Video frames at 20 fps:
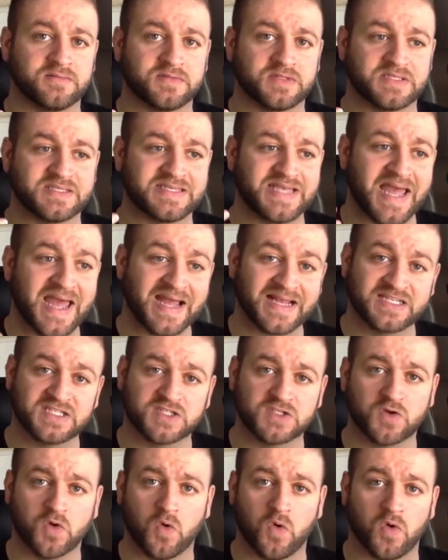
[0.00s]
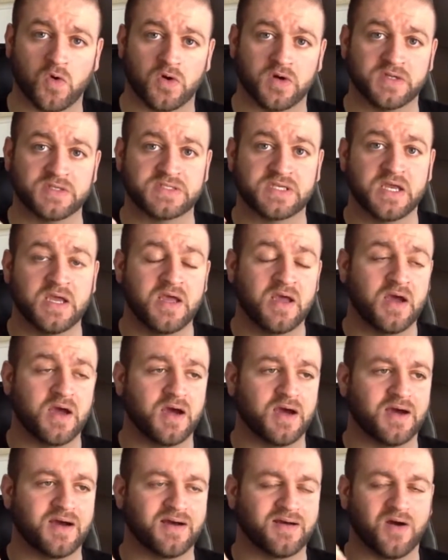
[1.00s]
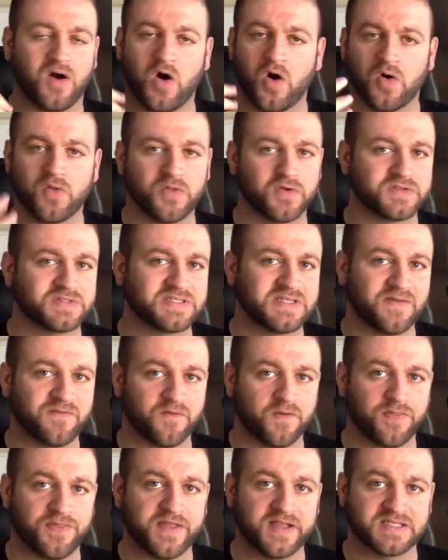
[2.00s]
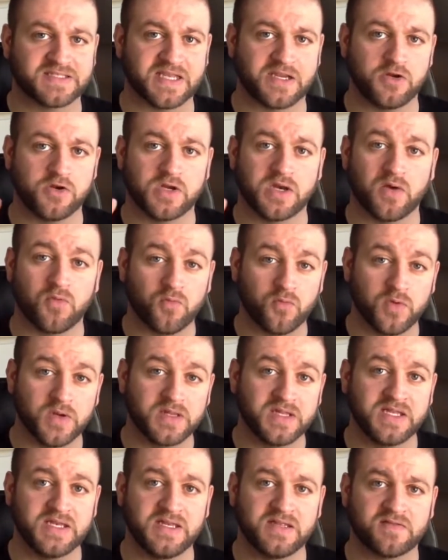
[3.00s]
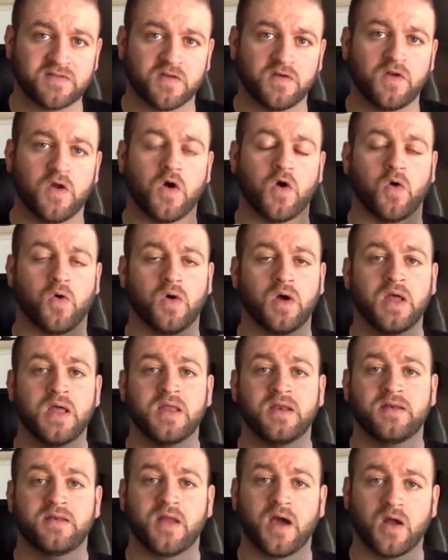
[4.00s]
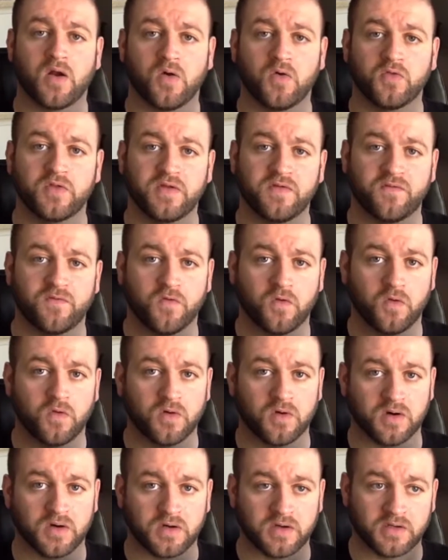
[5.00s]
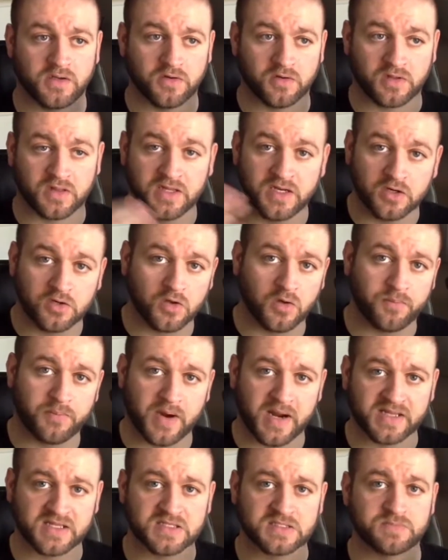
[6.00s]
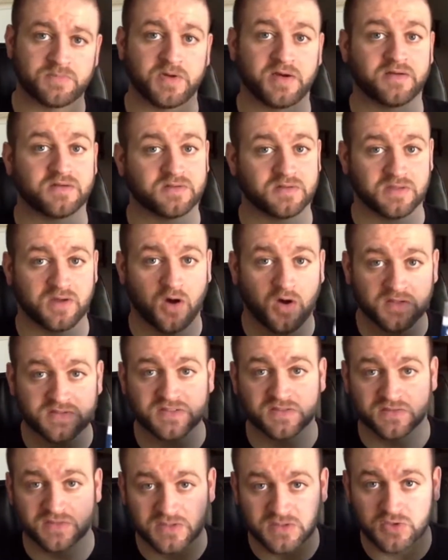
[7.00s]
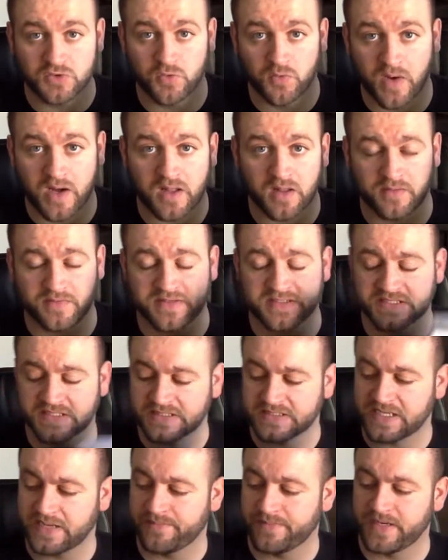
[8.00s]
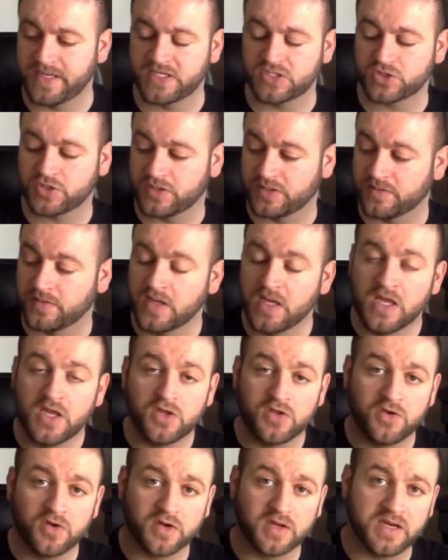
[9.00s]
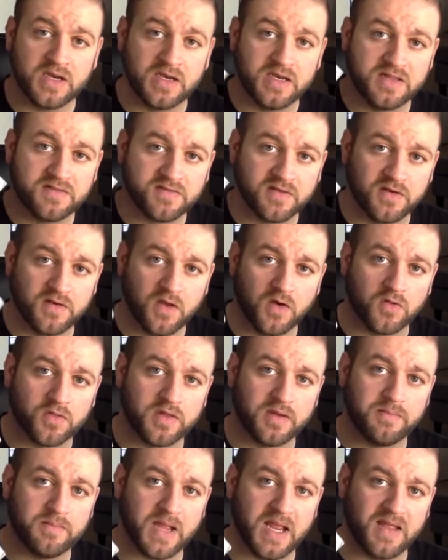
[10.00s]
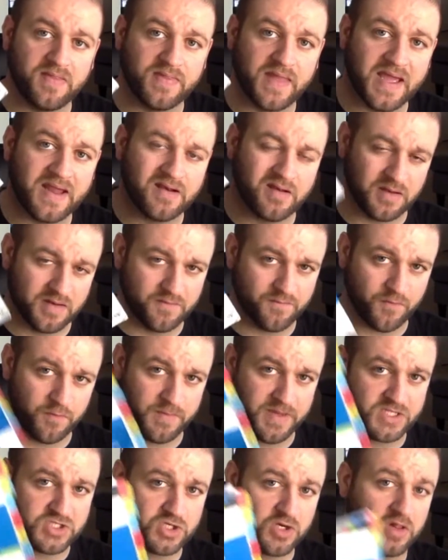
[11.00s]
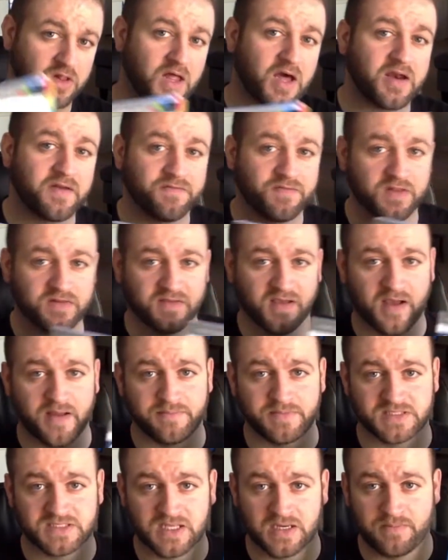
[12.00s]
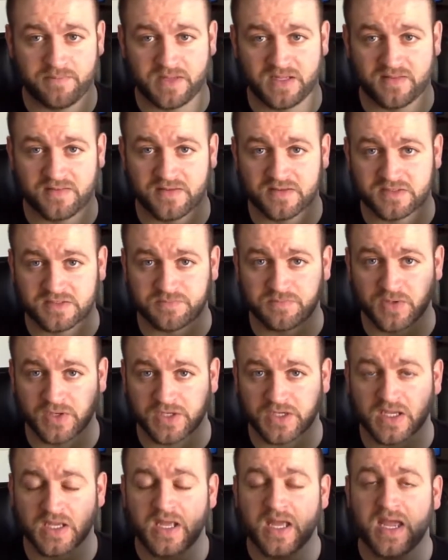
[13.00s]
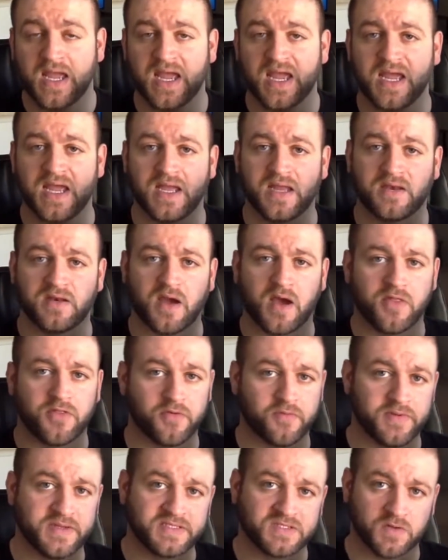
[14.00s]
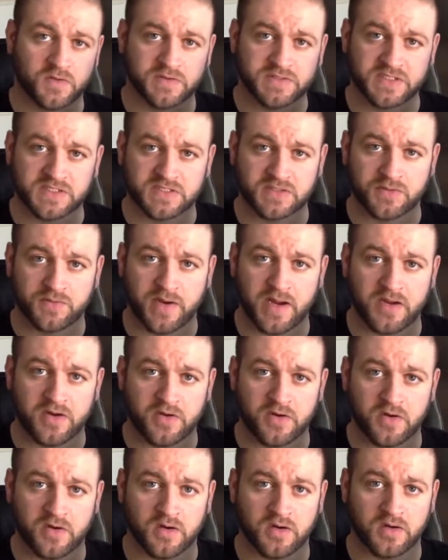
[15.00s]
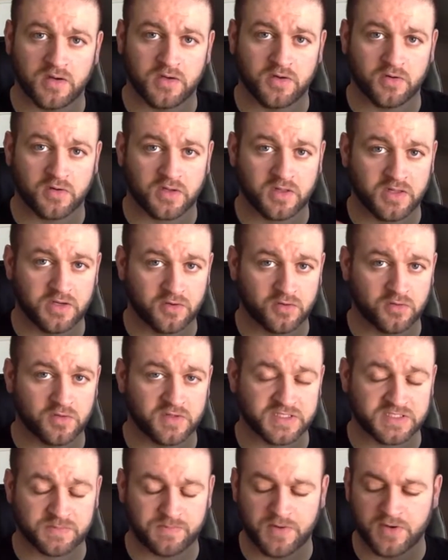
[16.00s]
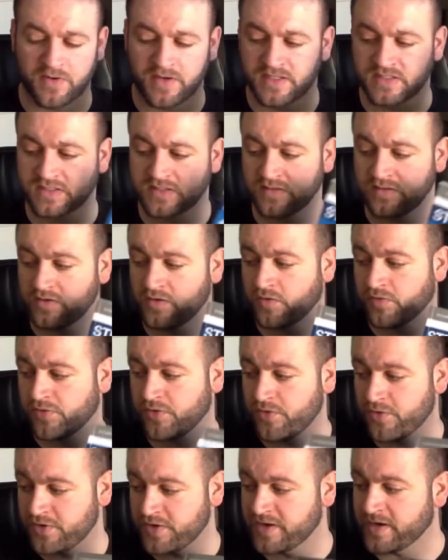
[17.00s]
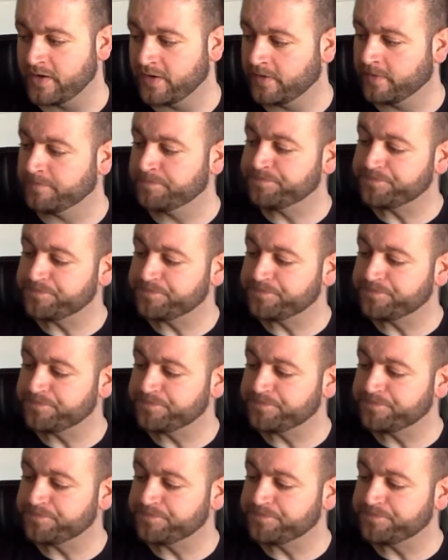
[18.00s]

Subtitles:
SAG scores, all those different things that you're going to really need to know, not only for your clinical practice, but also to do well on this examination. You're going to need to know them, and that information a lot of the time is going to be in this book and other resources throughout your clinical experience in your third year.